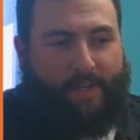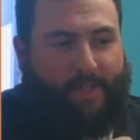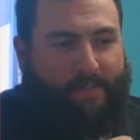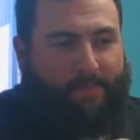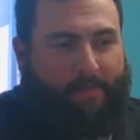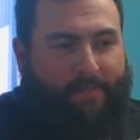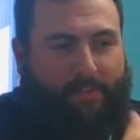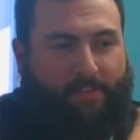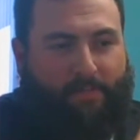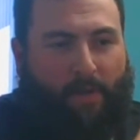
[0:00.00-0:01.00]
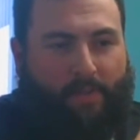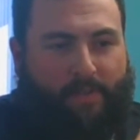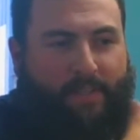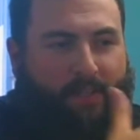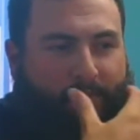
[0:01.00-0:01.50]
I feel a
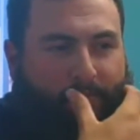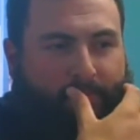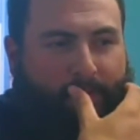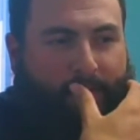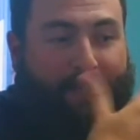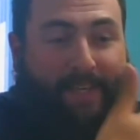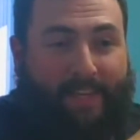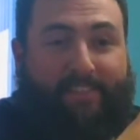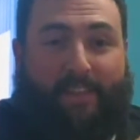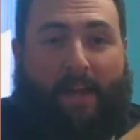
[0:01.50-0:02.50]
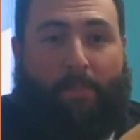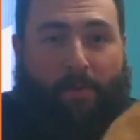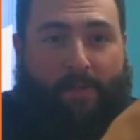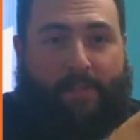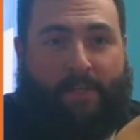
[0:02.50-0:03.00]
smaller team gets a lot
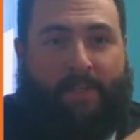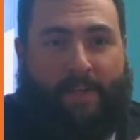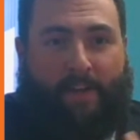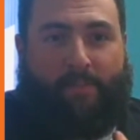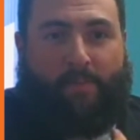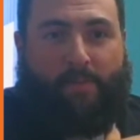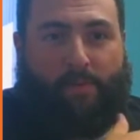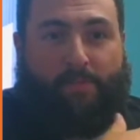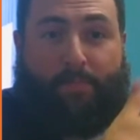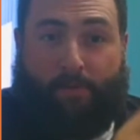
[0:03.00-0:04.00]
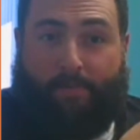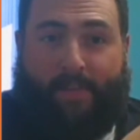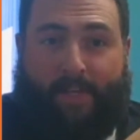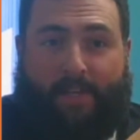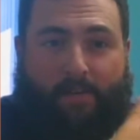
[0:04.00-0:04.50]
more done, and we've proven
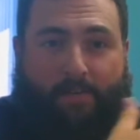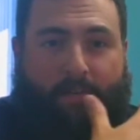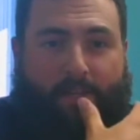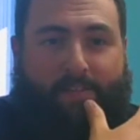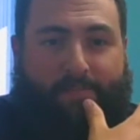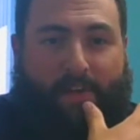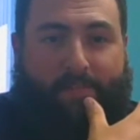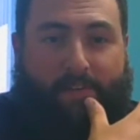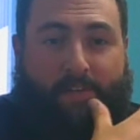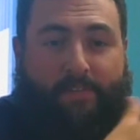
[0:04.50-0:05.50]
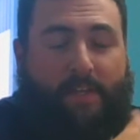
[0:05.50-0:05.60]
that over the last 5 years.